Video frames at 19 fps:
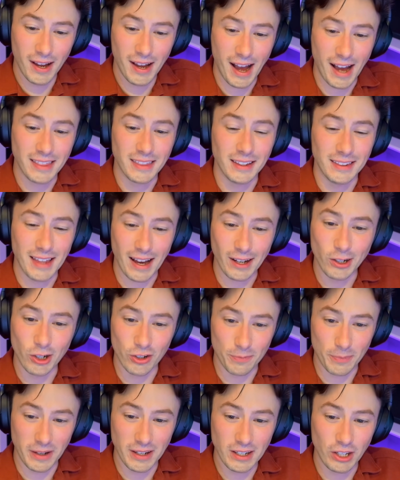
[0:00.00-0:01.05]
I think that could
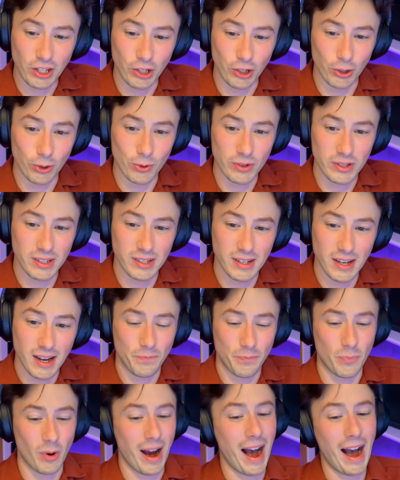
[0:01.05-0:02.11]
have been cute,
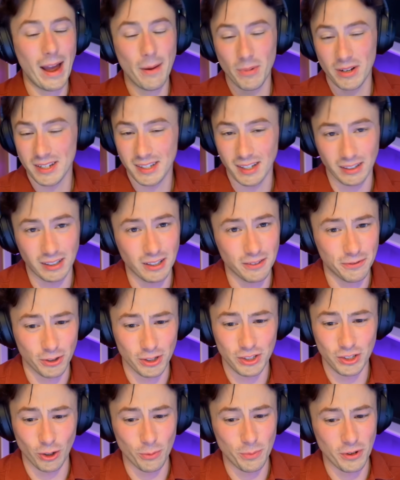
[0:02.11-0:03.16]
but I'm a sucker for a
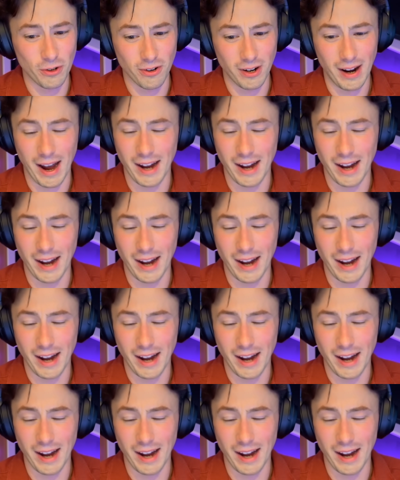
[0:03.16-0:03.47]
topiary.